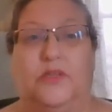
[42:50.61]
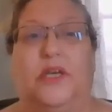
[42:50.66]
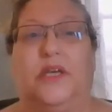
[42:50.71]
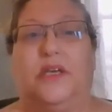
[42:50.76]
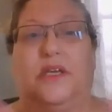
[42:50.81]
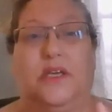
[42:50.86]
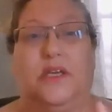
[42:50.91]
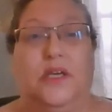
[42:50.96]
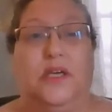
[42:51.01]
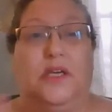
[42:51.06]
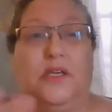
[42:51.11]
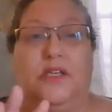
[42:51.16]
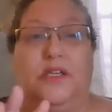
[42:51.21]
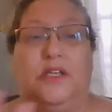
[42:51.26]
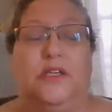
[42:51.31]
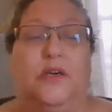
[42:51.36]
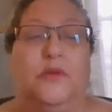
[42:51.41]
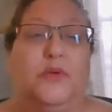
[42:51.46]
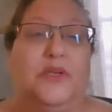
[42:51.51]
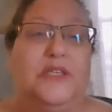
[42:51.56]
Like,
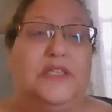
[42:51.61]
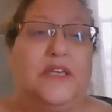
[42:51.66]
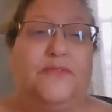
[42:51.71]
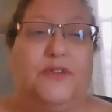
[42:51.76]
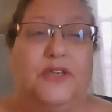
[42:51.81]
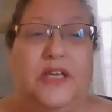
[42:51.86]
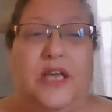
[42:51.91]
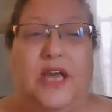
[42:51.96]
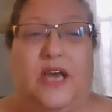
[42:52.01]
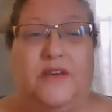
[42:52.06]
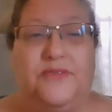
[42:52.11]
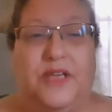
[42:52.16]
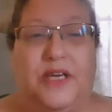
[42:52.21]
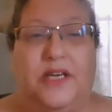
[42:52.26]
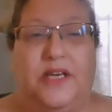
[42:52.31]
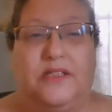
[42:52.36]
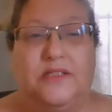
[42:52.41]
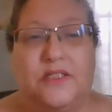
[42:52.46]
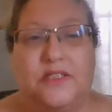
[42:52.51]
we definitely have that.